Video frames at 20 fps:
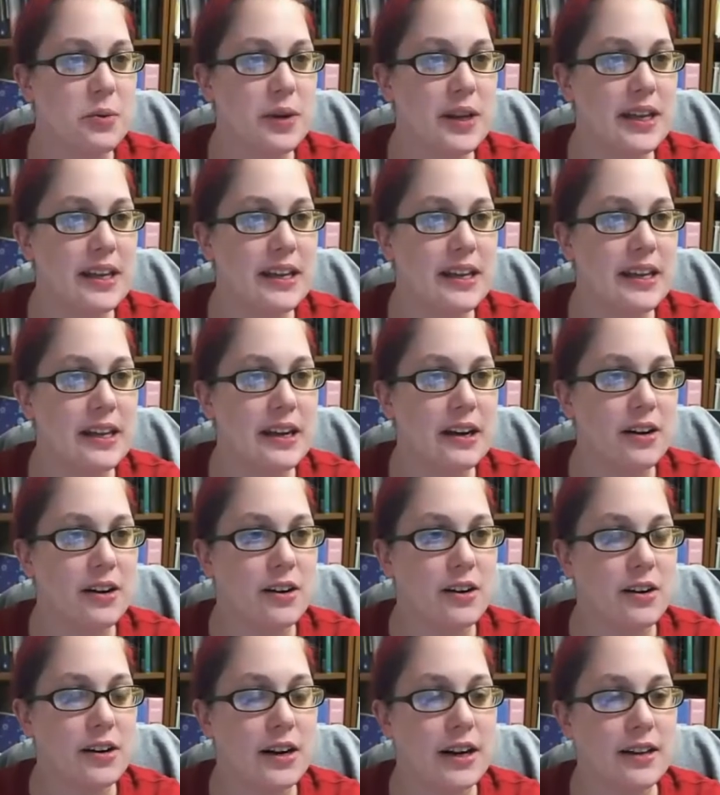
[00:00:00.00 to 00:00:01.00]
we
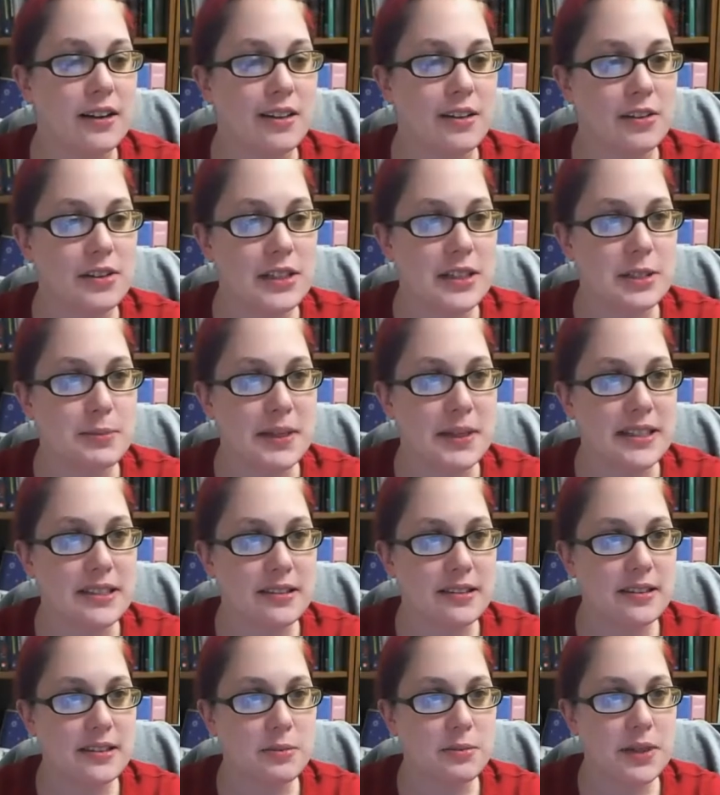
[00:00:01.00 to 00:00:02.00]
are at Learning Space
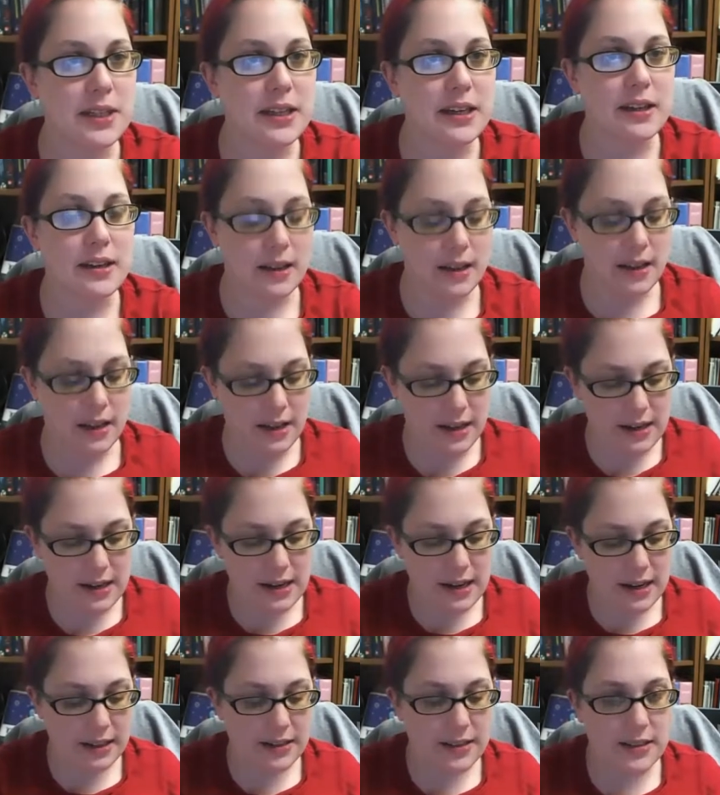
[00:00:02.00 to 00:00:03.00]
this week.
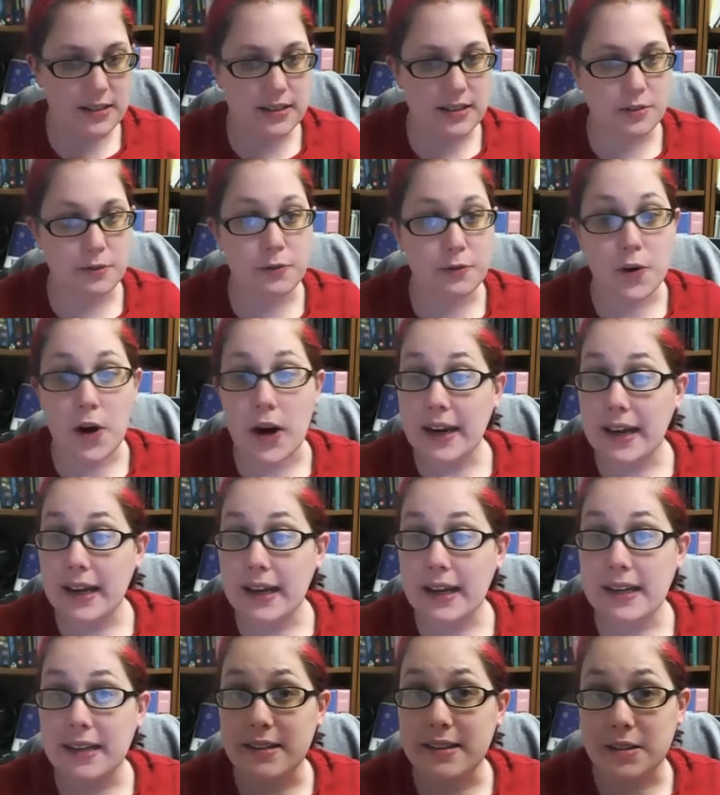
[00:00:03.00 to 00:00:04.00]
Next
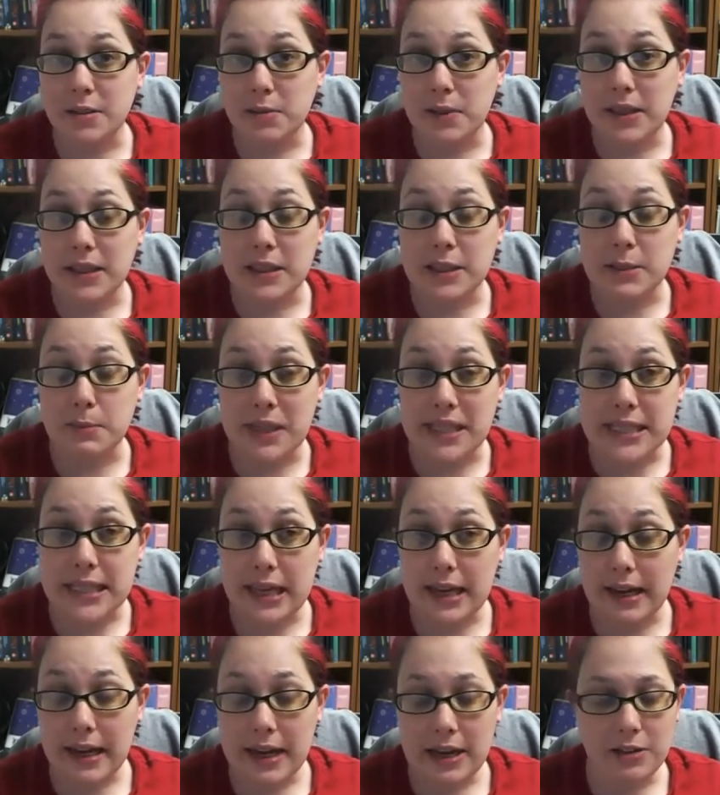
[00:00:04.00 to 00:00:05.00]
Friday is the Weekly Space
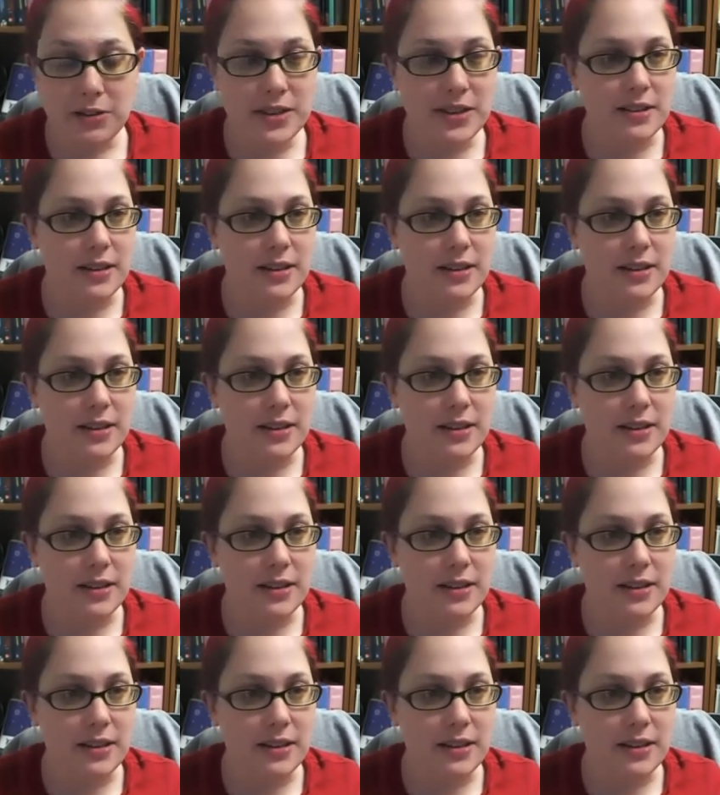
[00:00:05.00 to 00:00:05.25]
Hangout,